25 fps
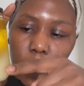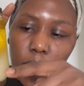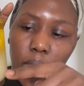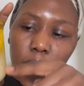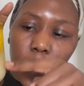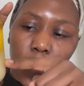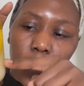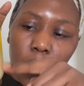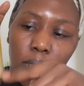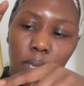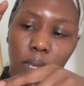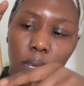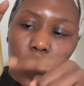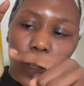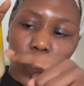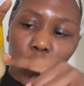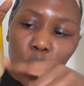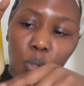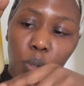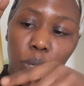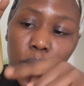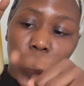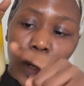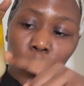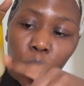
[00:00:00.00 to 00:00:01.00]
and
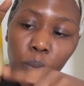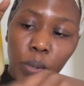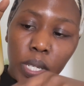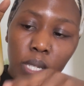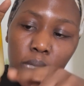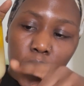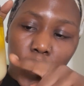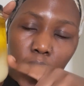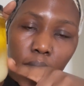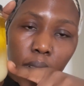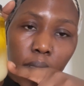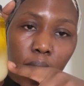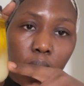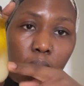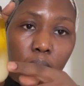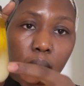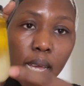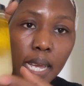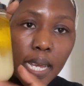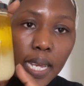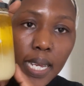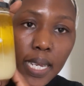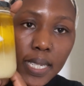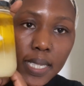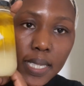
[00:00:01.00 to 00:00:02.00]
during winter
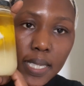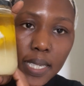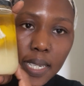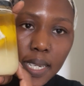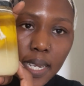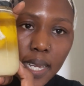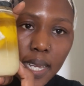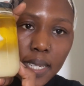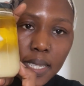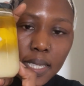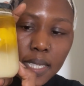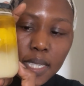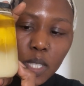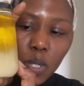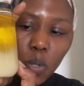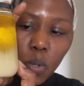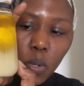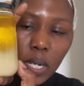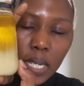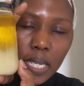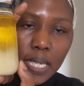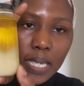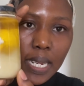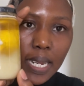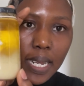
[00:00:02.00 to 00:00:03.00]
it gets
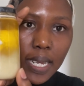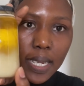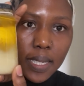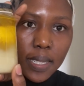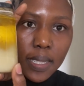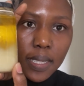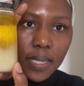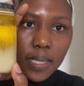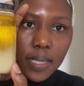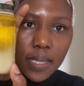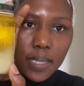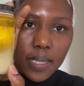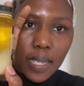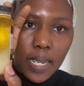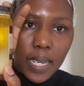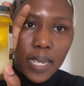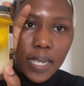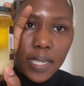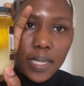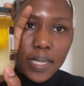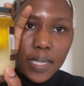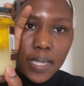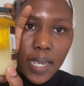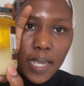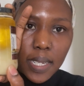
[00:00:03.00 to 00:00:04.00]
solid like this
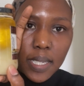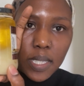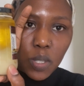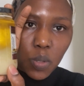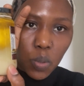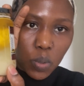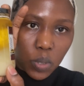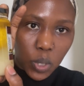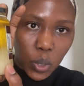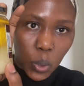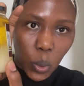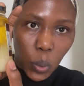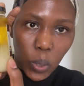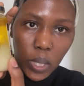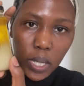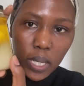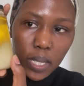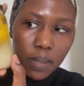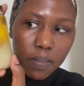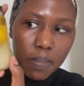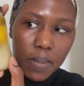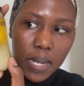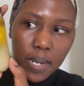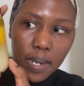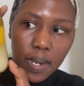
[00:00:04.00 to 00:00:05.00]
like it gets so
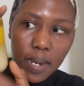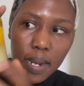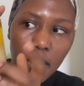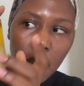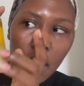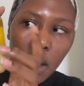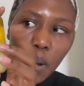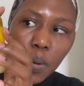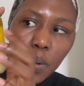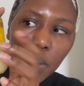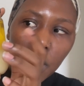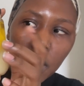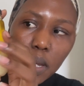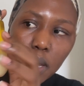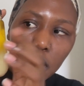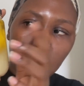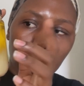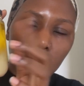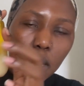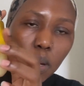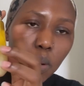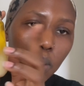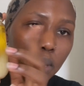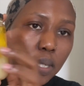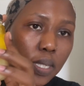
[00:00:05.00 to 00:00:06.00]
solid but now
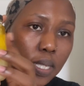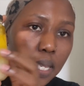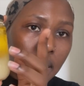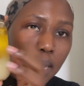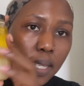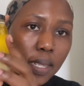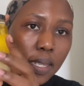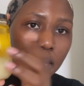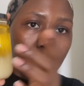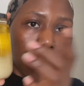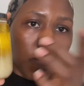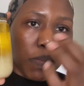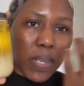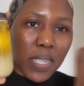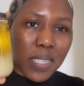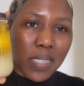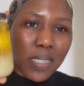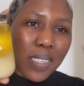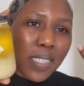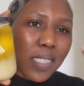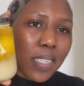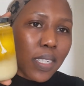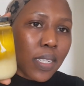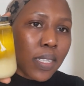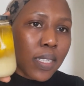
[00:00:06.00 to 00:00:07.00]
it looks like this but
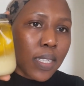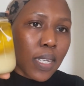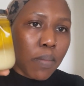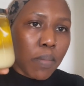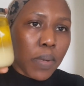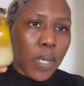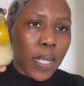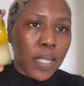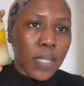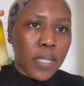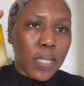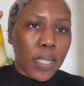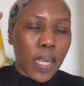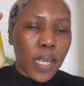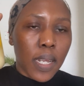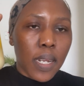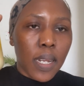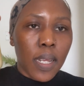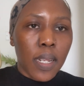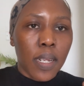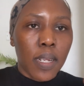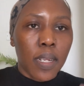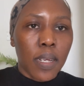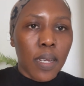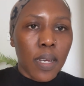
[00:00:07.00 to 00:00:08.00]
since I'm inside
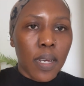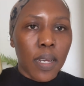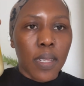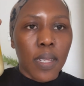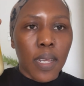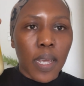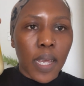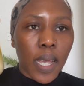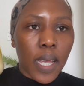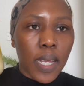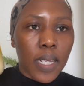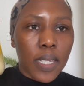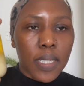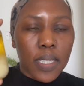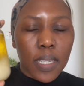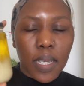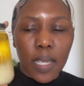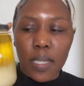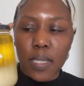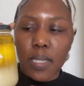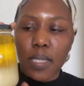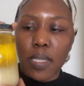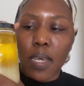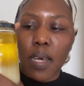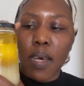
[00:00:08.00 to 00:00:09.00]
and uh, the AC
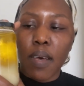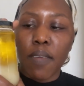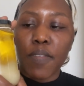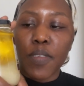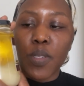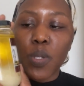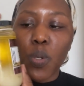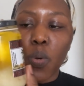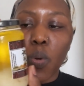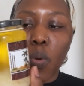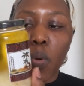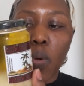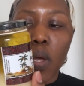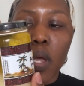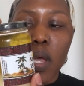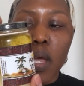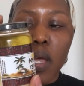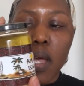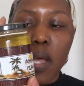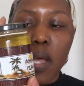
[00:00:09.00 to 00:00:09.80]
and stuff so